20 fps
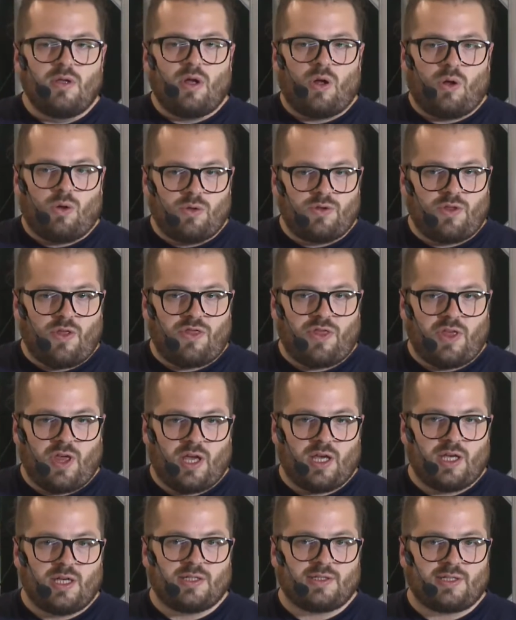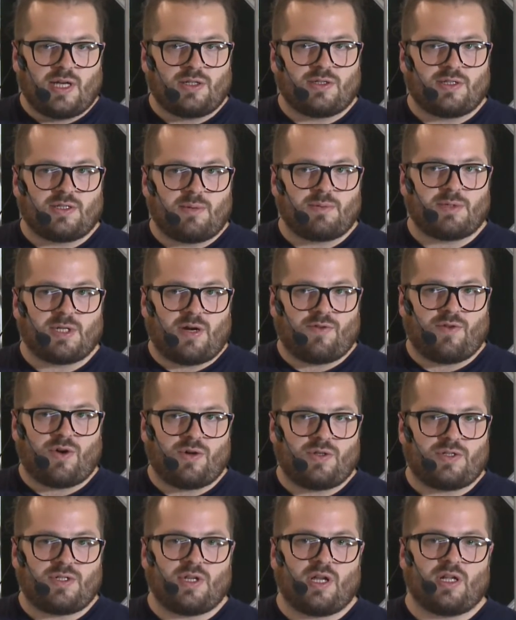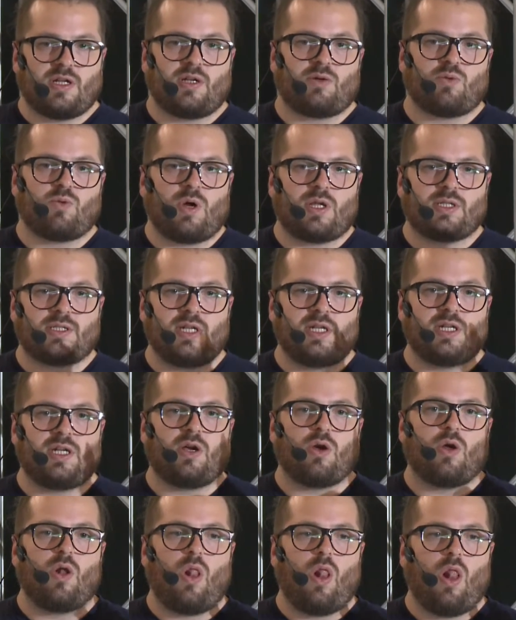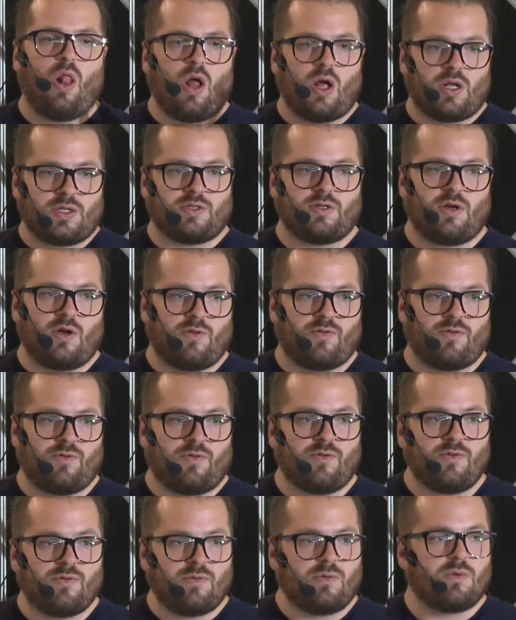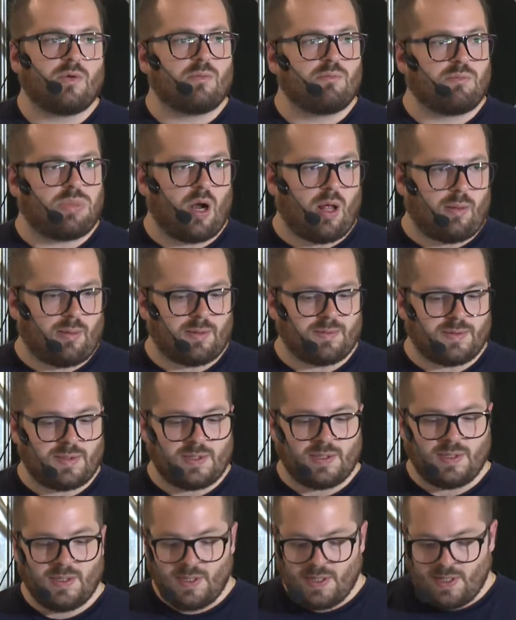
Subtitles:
all the thing inside the same servers, and it was leading a lot of problems.